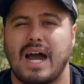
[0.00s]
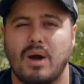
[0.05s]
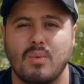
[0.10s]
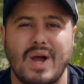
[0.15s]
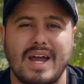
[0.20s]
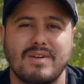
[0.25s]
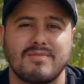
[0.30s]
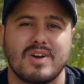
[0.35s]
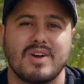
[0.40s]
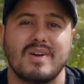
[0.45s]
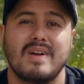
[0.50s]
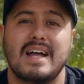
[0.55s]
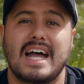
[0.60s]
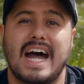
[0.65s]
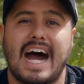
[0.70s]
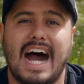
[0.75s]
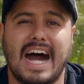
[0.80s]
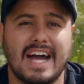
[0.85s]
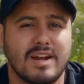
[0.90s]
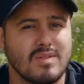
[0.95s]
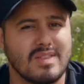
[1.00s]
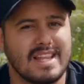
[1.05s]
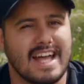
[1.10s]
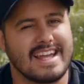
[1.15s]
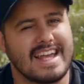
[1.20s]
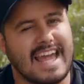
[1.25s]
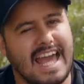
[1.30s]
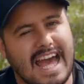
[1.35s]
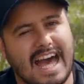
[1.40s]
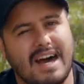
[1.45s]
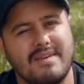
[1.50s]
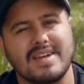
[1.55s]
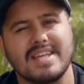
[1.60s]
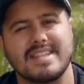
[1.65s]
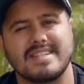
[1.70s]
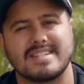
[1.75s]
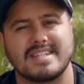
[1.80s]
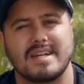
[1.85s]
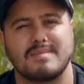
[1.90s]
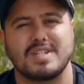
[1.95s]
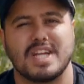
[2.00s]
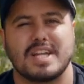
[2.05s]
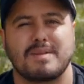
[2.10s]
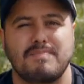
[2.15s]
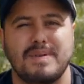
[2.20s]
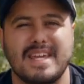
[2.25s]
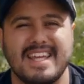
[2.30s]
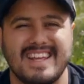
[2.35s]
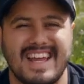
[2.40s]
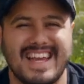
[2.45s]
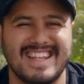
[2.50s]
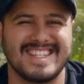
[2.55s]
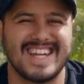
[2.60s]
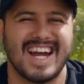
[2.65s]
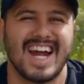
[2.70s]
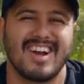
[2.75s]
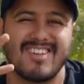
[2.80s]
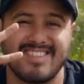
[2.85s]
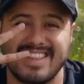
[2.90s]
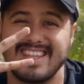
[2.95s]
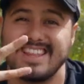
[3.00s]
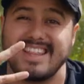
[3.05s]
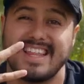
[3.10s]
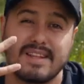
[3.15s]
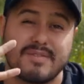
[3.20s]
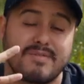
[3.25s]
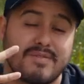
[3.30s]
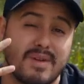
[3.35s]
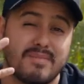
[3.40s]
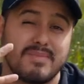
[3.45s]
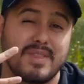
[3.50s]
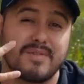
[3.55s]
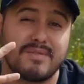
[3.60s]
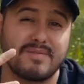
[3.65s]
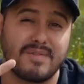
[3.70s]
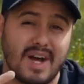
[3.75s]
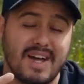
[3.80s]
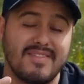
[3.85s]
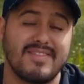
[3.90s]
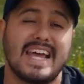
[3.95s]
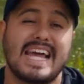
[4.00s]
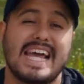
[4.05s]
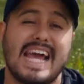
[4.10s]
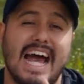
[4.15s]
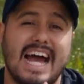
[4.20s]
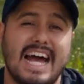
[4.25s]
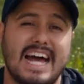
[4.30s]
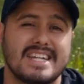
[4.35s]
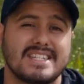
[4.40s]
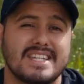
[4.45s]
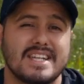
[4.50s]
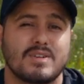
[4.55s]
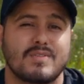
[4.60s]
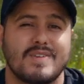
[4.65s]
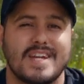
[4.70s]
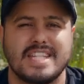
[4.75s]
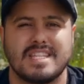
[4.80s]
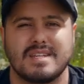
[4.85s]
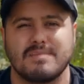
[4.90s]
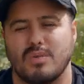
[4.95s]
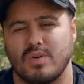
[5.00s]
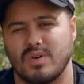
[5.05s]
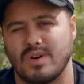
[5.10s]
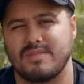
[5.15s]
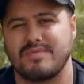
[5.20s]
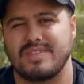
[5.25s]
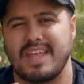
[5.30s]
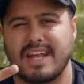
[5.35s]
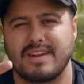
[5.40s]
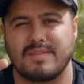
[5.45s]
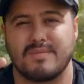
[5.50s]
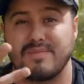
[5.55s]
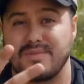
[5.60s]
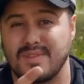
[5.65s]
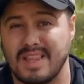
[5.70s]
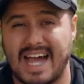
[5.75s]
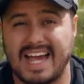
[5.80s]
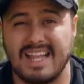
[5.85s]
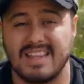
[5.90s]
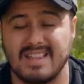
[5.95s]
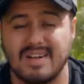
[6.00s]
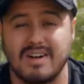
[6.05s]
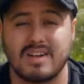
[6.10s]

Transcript: However, I don't like having the subject being entirely lit from the front, as it creates more of that flat